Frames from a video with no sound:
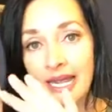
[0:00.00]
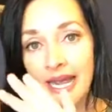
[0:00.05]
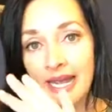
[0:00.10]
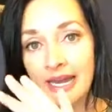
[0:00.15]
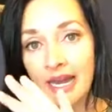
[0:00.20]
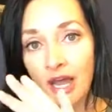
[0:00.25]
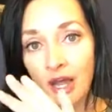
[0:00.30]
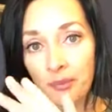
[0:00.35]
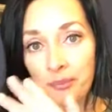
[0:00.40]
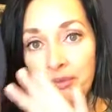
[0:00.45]

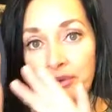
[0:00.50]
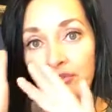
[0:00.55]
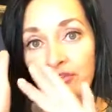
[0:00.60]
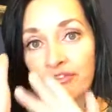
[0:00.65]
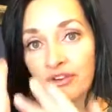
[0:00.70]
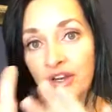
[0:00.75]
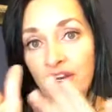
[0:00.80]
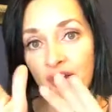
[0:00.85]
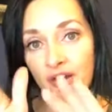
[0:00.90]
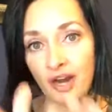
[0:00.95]
and help you
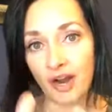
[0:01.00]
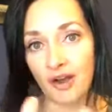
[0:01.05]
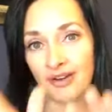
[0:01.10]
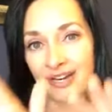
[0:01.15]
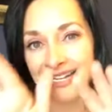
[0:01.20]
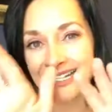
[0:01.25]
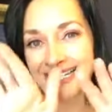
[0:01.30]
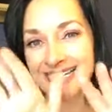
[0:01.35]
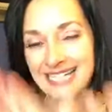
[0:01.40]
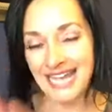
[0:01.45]
figure
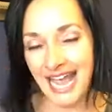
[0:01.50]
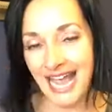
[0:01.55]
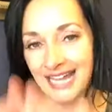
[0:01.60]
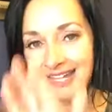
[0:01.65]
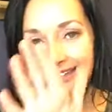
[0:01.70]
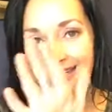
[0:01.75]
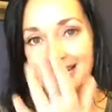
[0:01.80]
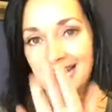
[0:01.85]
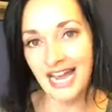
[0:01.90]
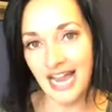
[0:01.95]
out
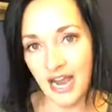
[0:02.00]
exactly